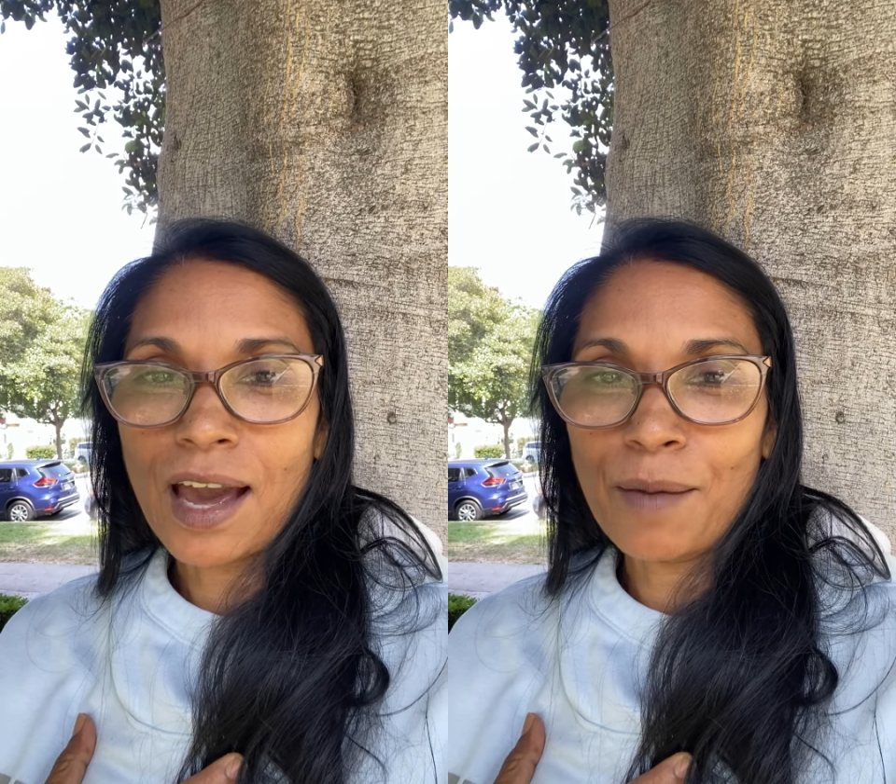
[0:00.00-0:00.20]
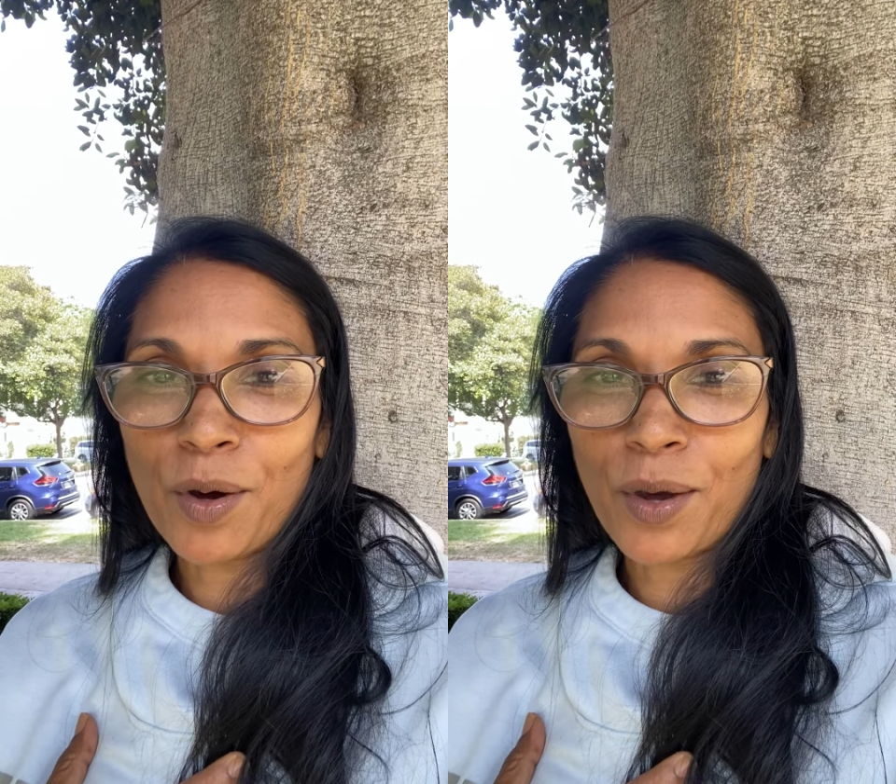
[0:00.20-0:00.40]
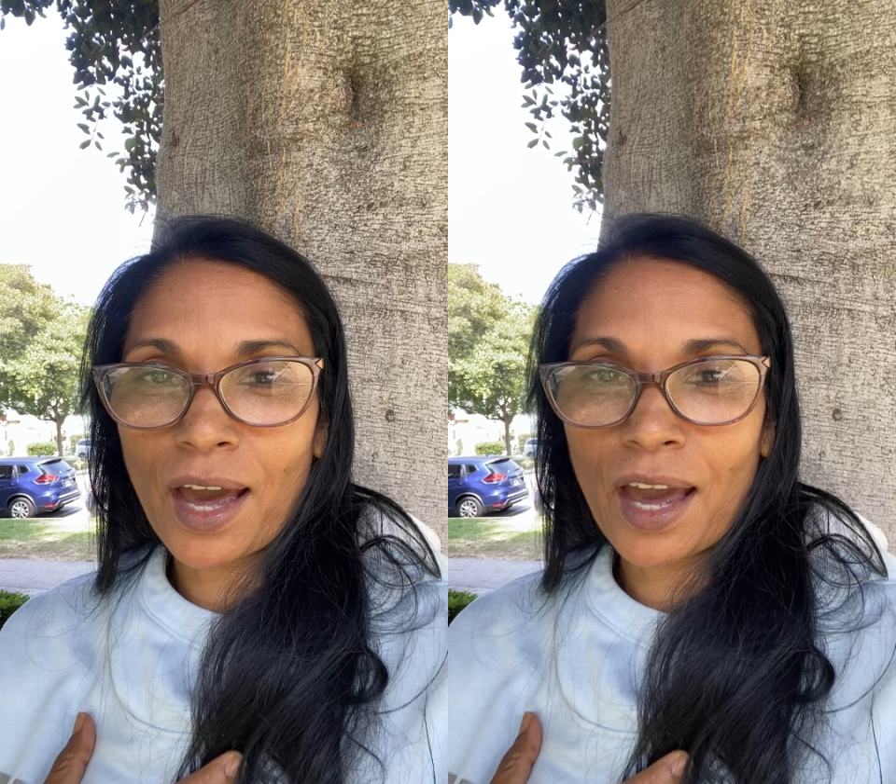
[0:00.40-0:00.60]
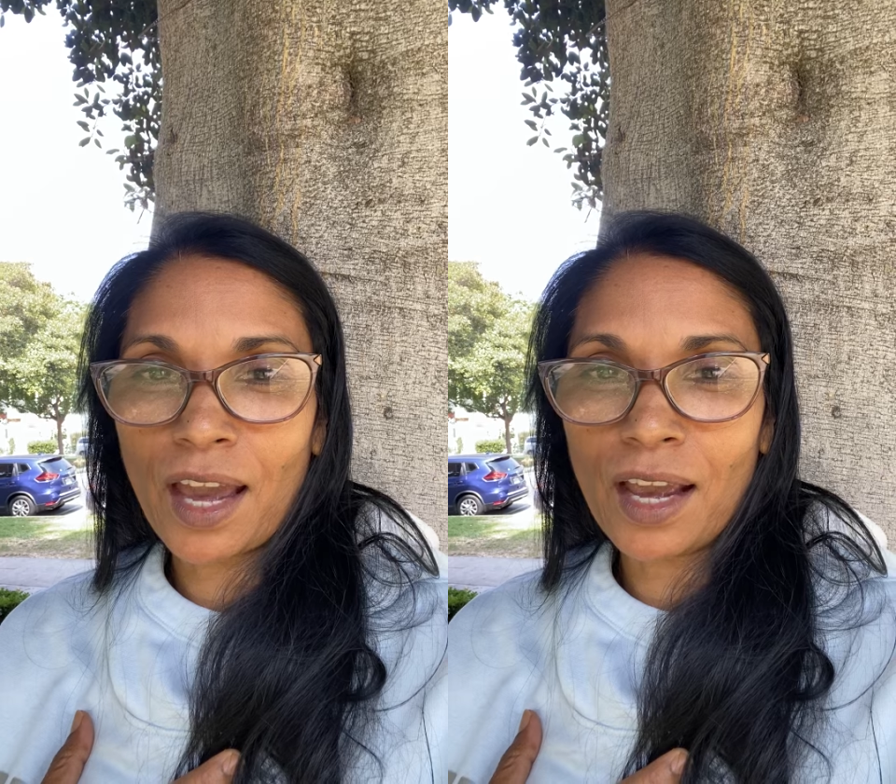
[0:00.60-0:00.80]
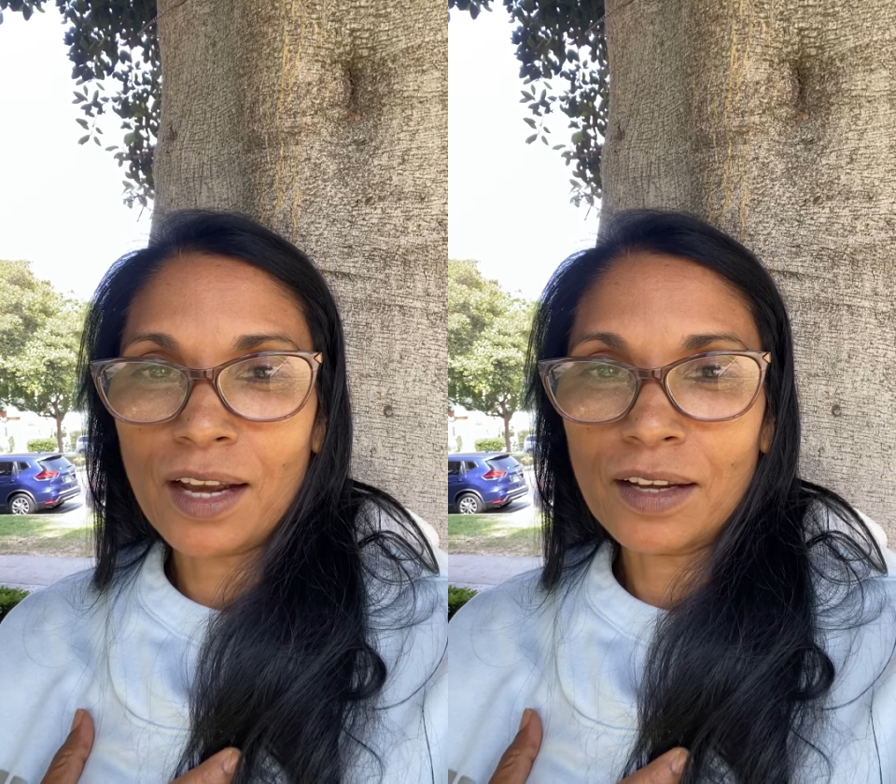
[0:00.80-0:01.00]
I am
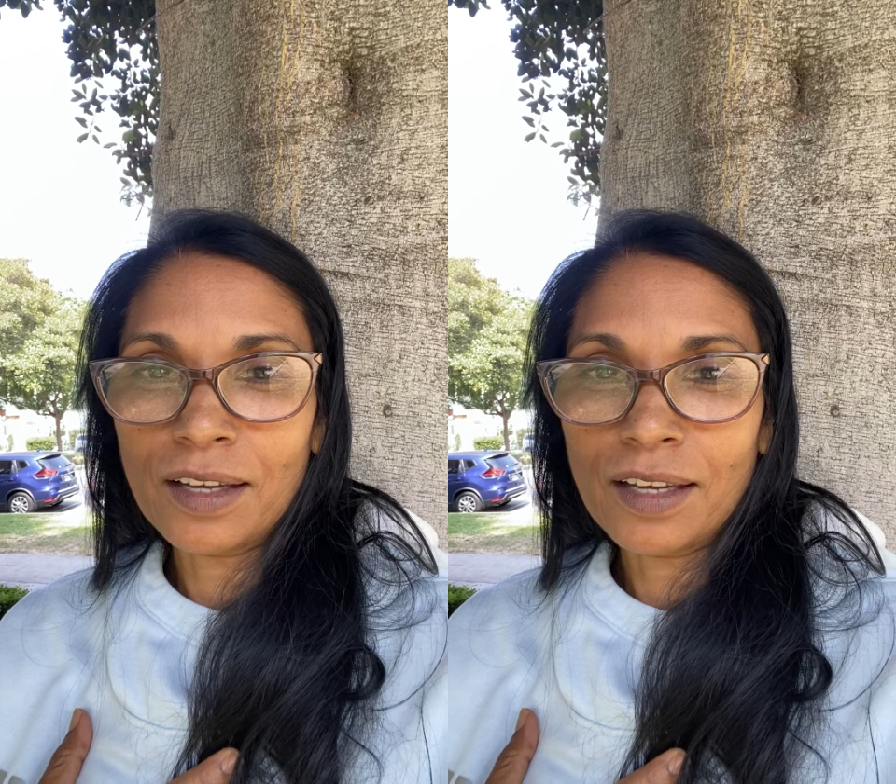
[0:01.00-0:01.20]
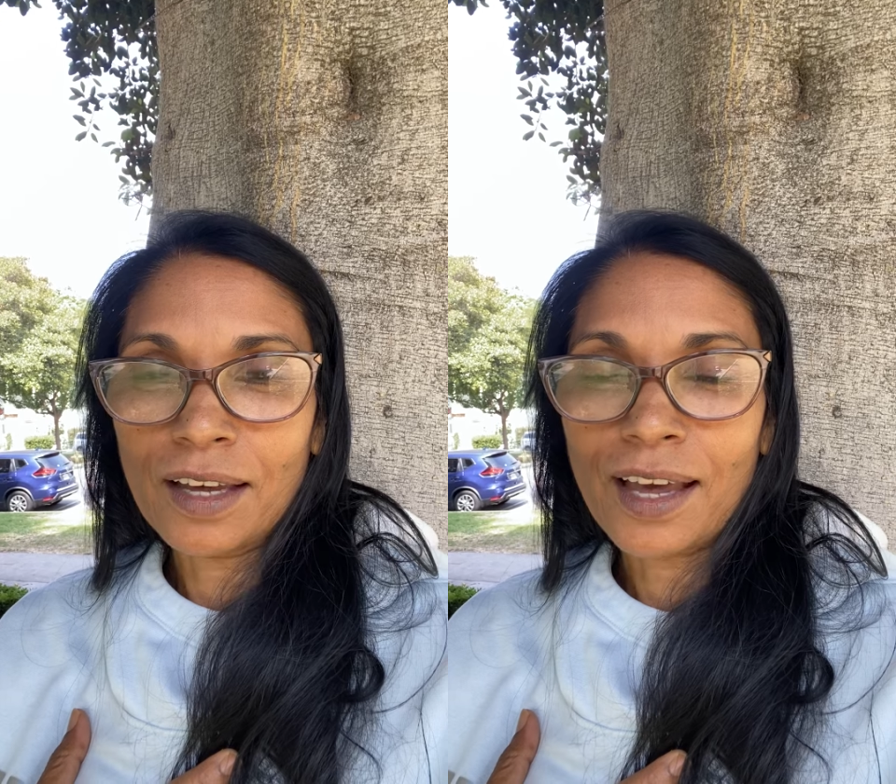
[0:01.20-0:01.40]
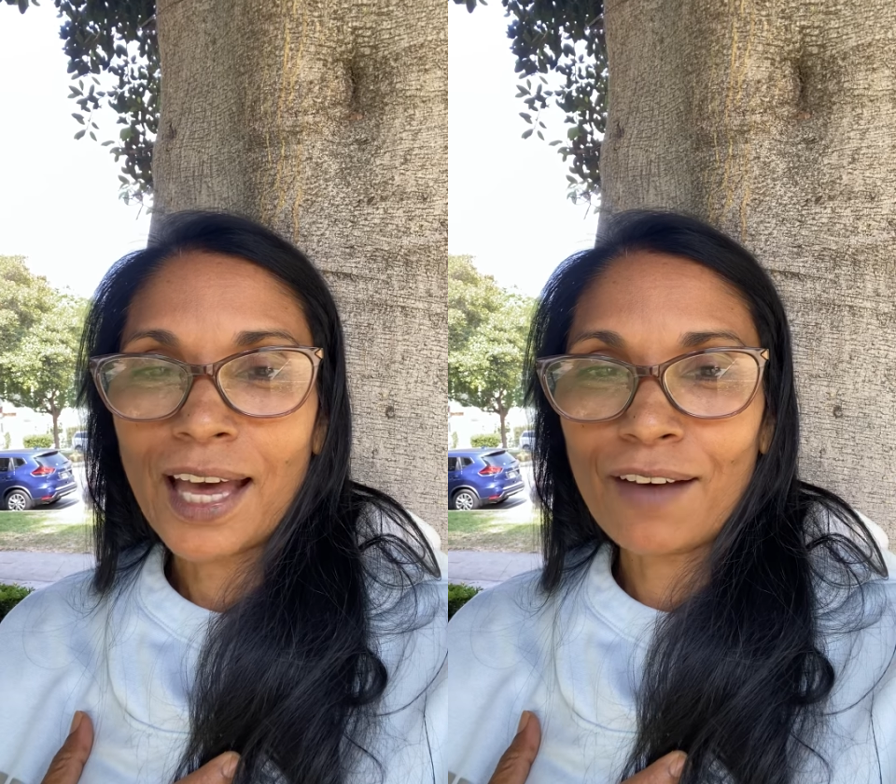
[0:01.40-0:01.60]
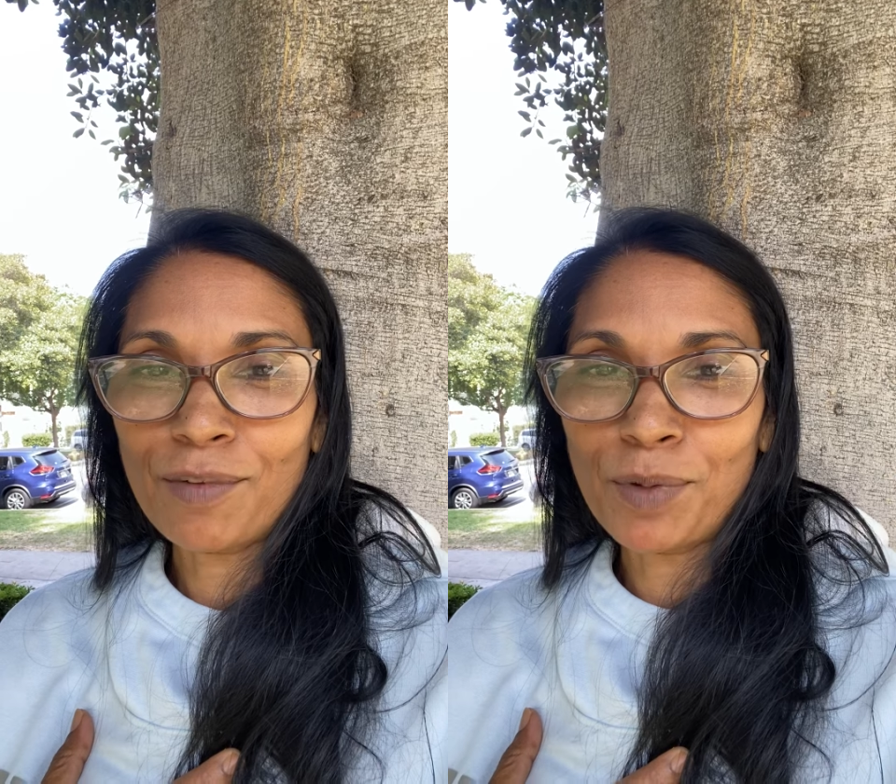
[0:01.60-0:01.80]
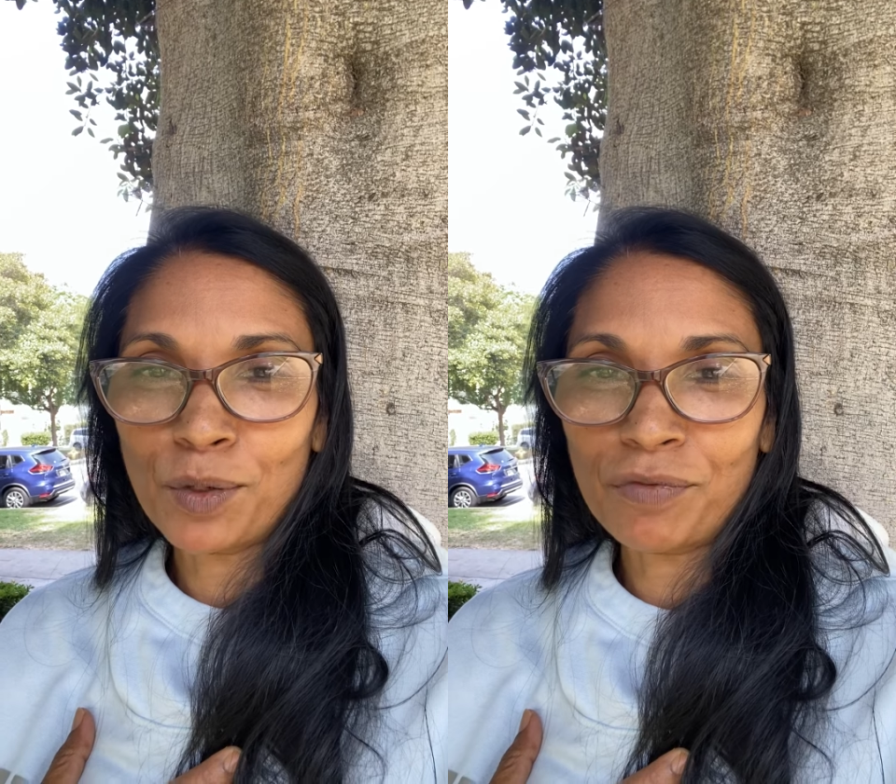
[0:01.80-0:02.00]
okay. Have
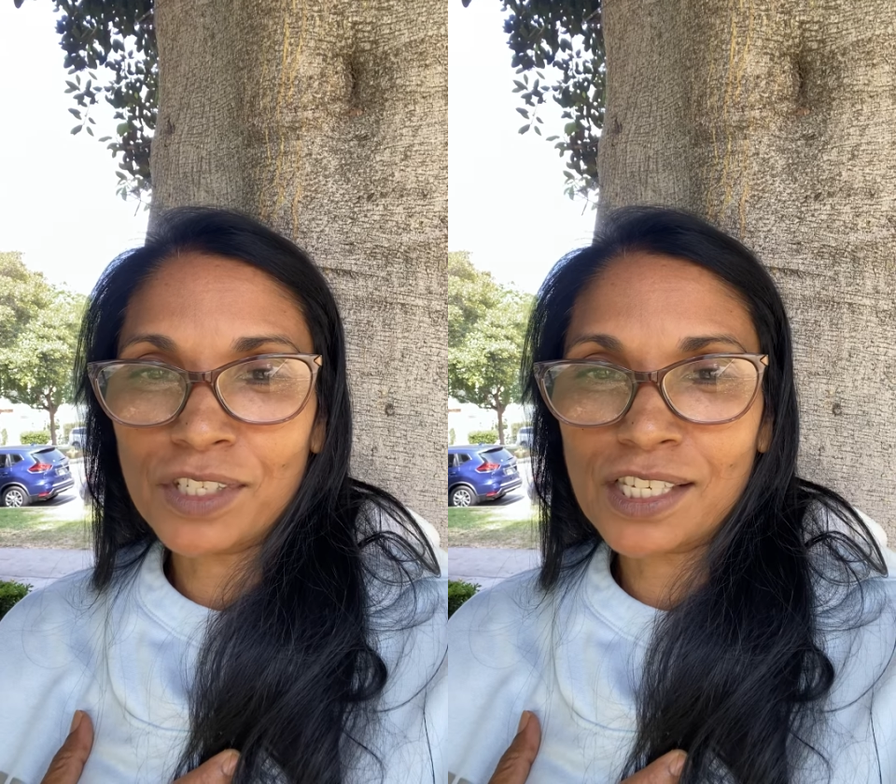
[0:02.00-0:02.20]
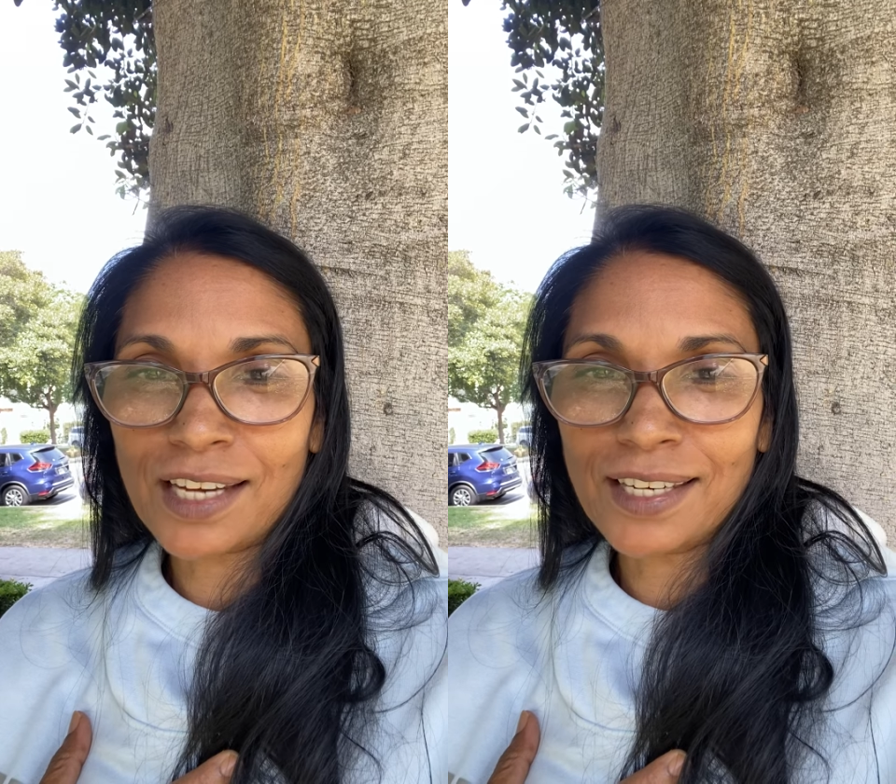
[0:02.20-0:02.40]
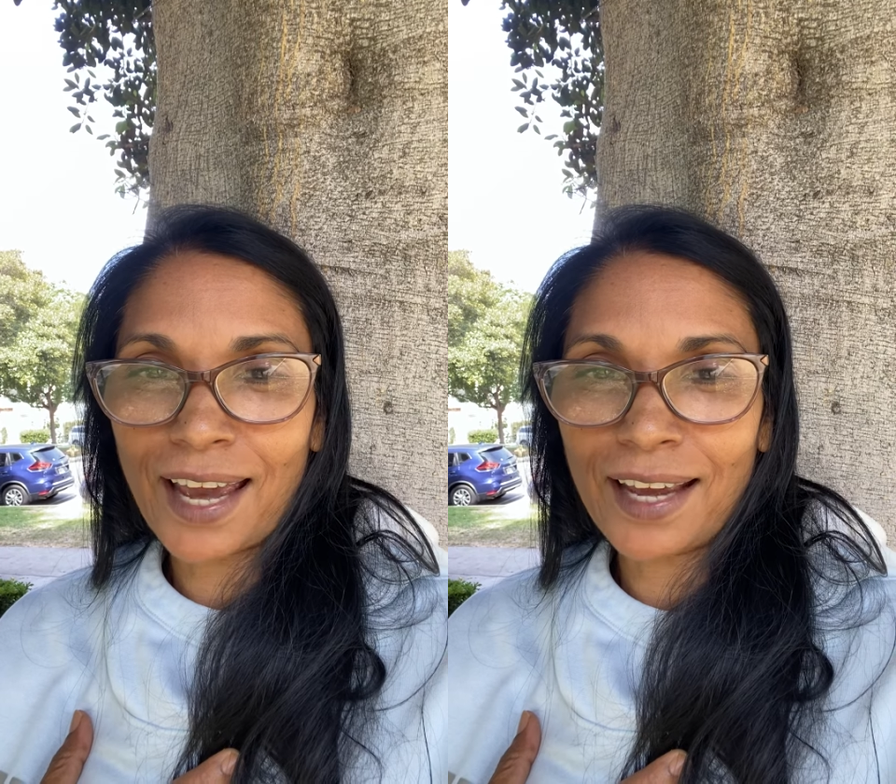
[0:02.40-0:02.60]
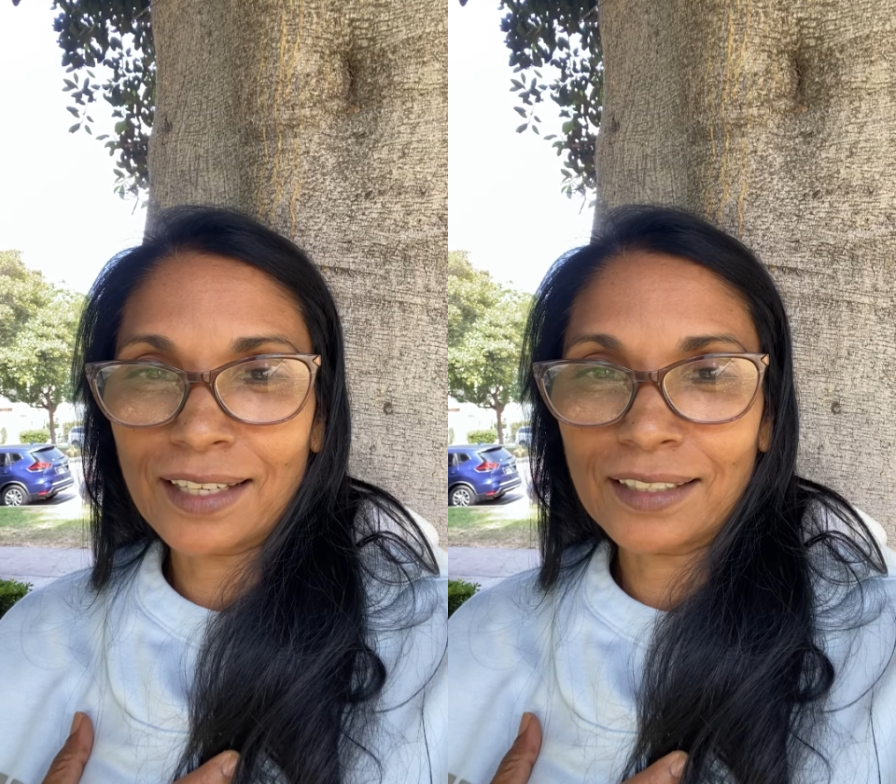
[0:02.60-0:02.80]
a beautiful Sunday.